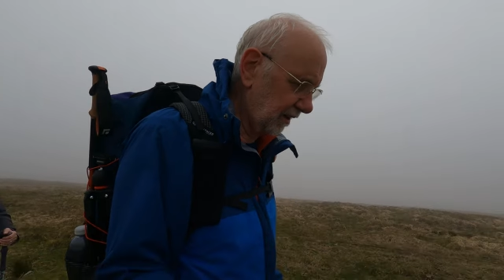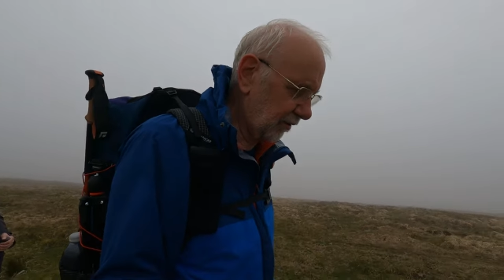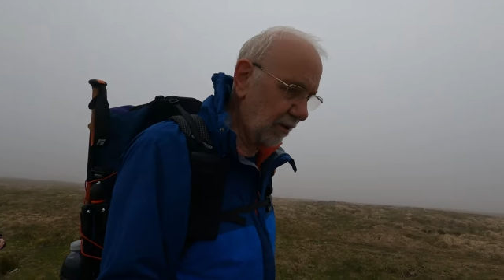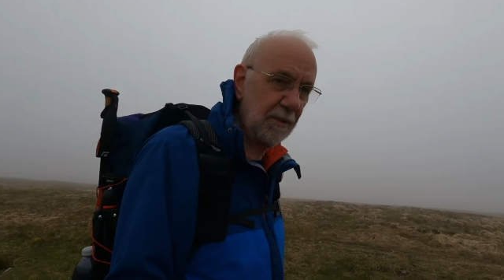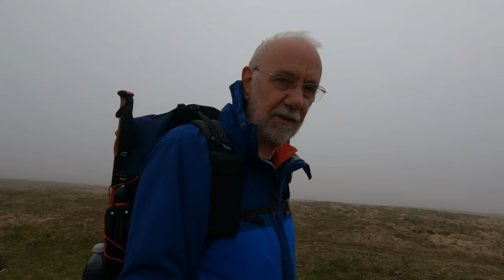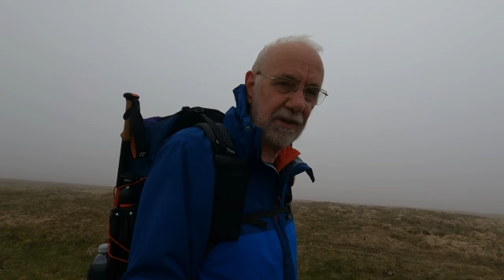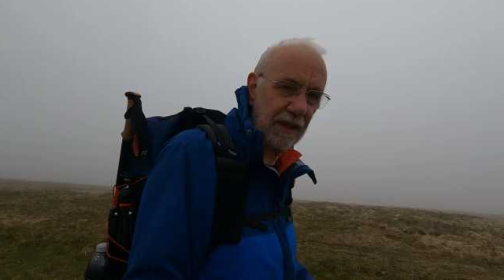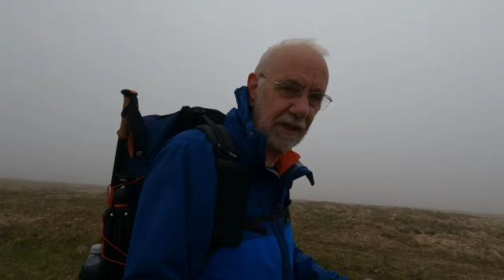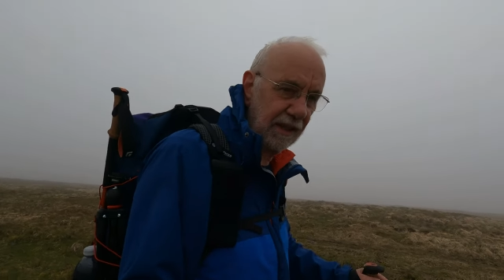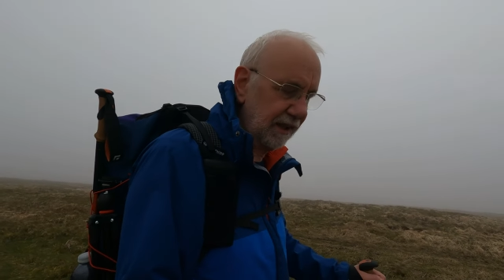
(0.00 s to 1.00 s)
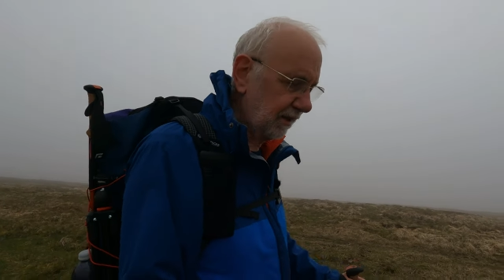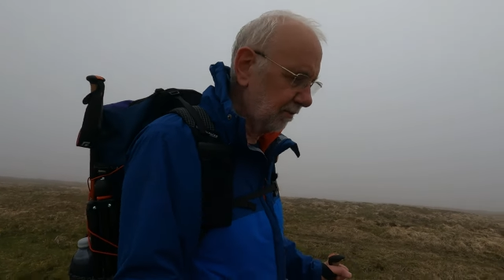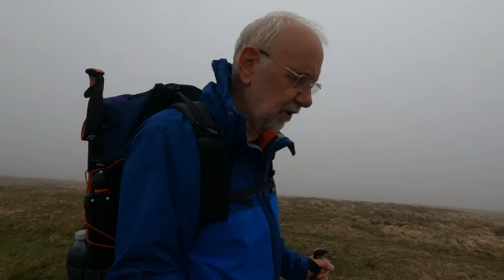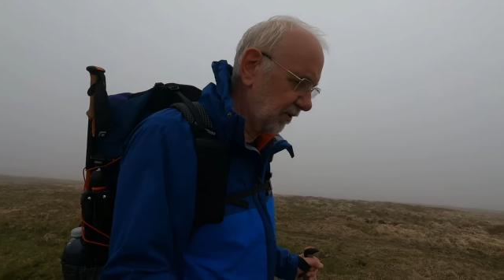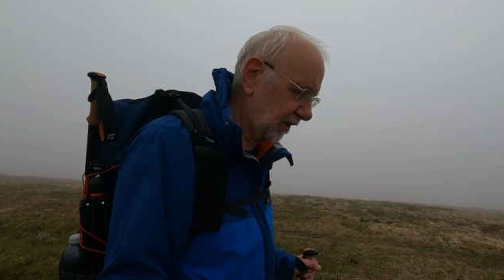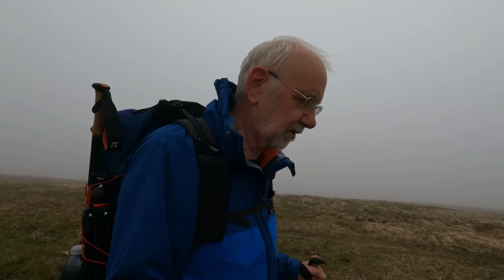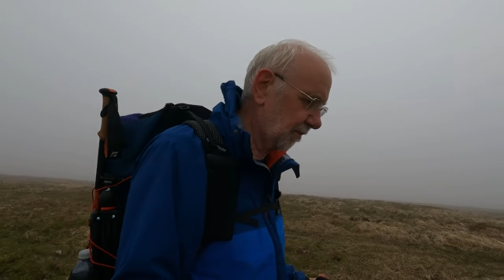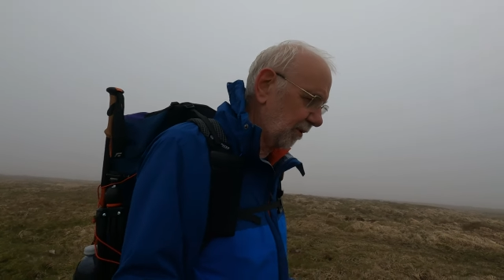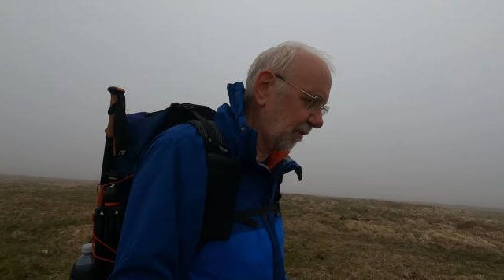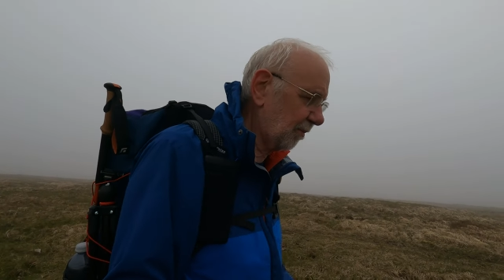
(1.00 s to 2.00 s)
attributing the music to
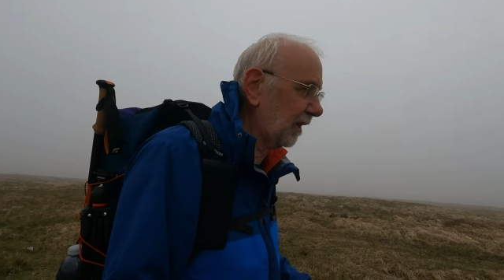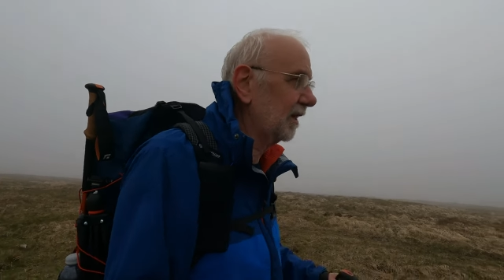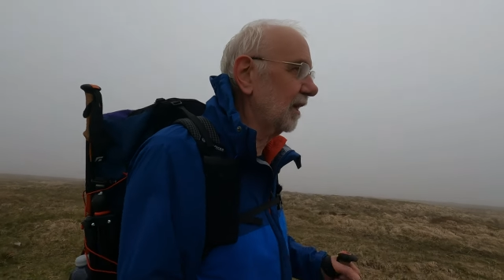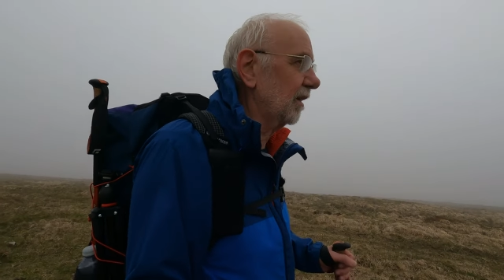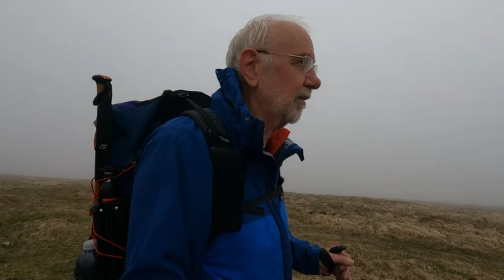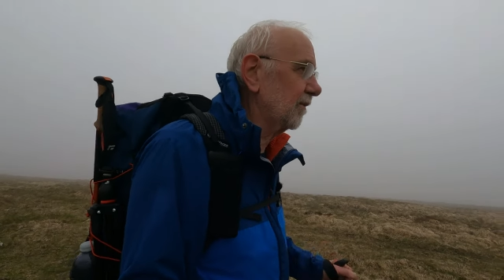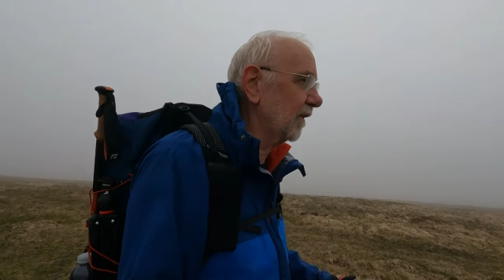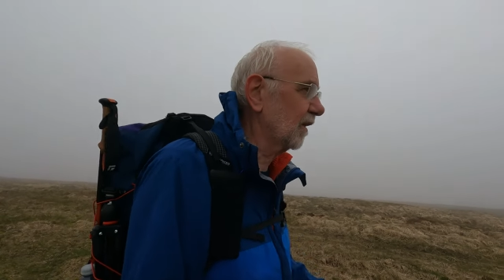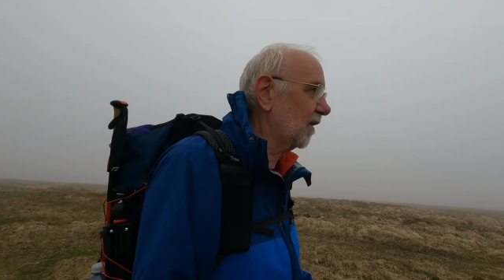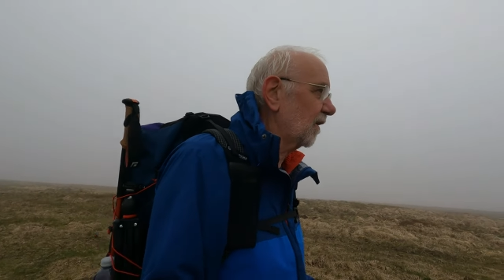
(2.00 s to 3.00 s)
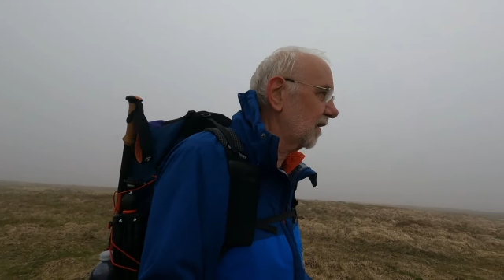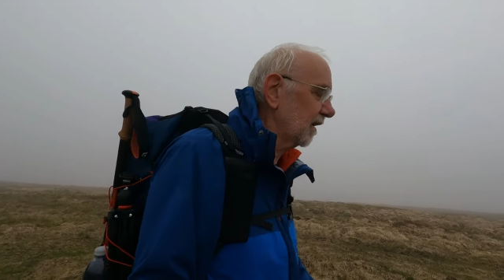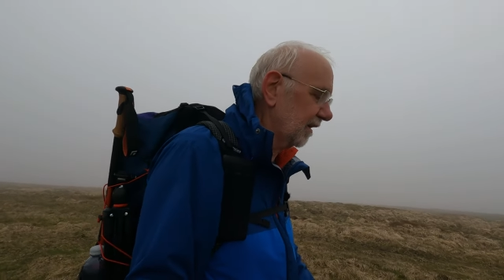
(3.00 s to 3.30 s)
Purple Planet, and I forgot